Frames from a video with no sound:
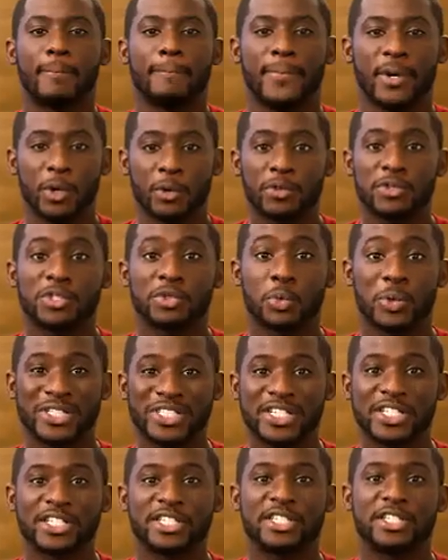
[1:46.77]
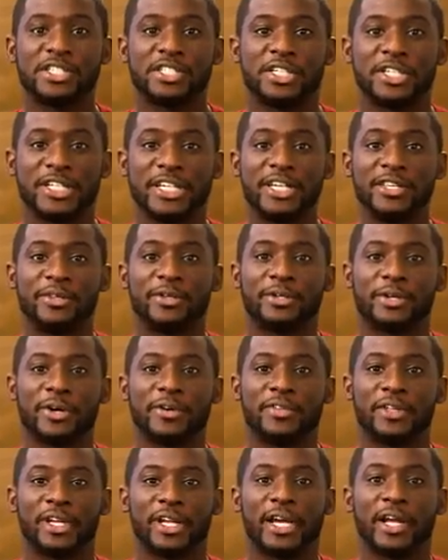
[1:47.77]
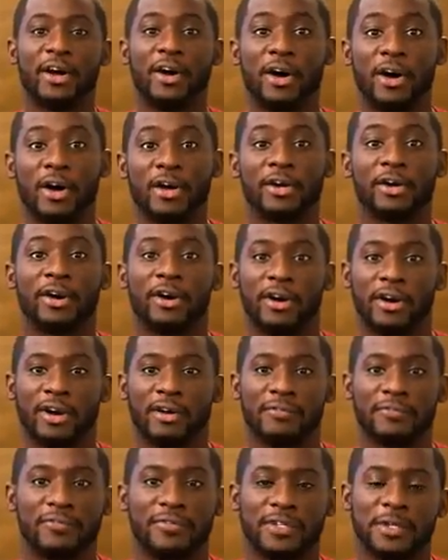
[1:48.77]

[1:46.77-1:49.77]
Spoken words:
Both switches should either turn the light on or off,